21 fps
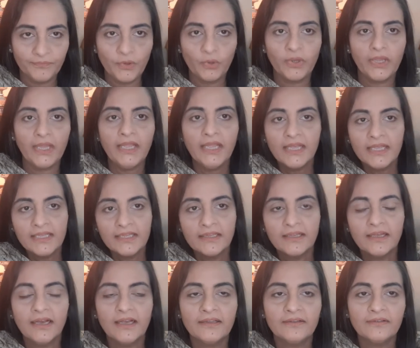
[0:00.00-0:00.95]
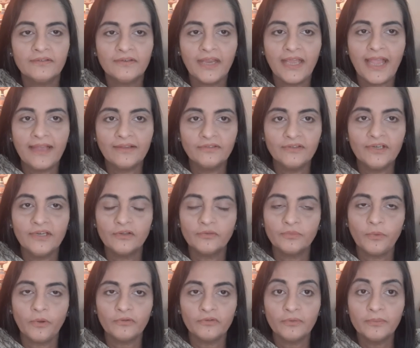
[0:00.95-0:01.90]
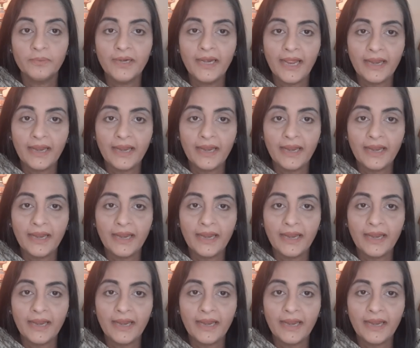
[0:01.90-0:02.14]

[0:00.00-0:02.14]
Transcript: Okay, stay as neat as possible,